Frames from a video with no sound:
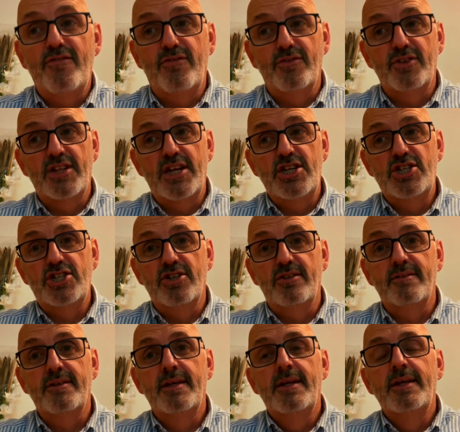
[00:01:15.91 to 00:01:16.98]

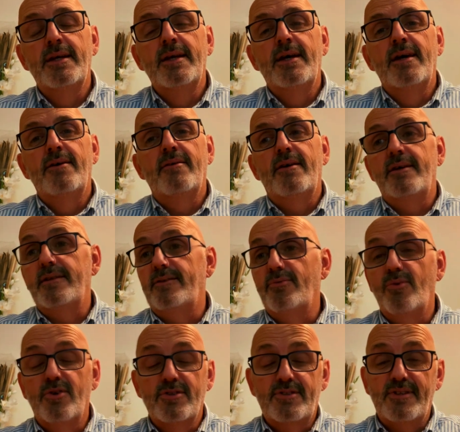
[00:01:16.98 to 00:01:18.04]
Foundation. It
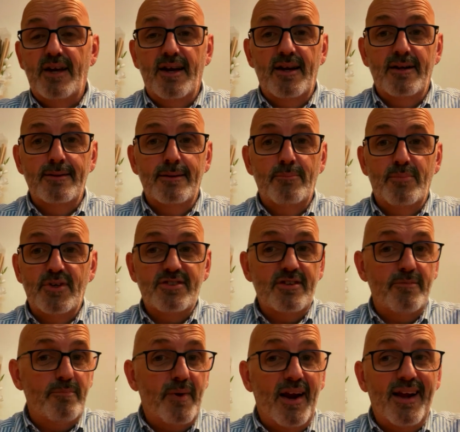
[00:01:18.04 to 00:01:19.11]
was an
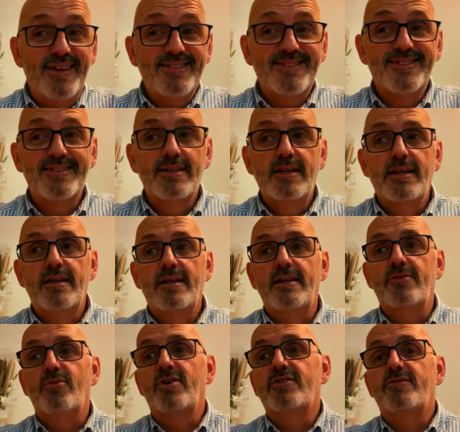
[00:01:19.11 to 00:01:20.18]
impressive palace.
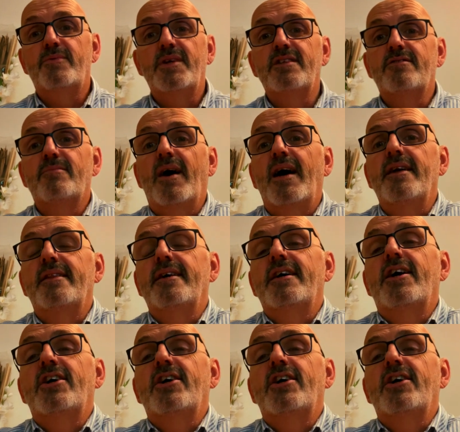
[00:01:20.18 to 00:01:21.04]
It was built by the